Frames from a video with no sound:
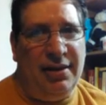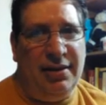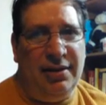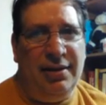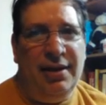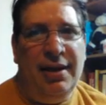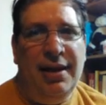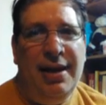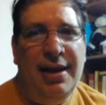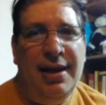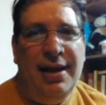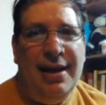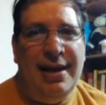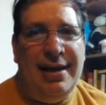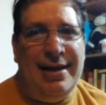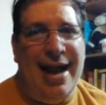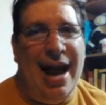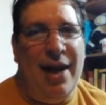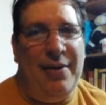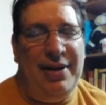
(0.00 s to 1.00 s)
and
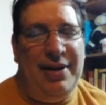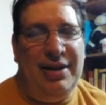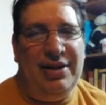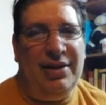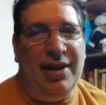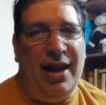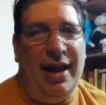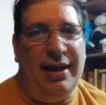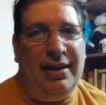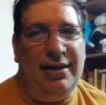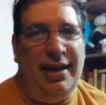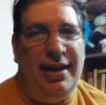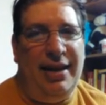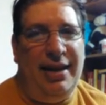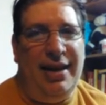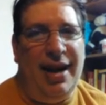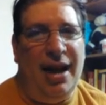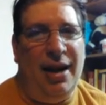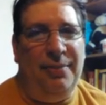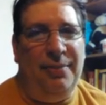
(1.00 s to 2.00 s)
now he's like the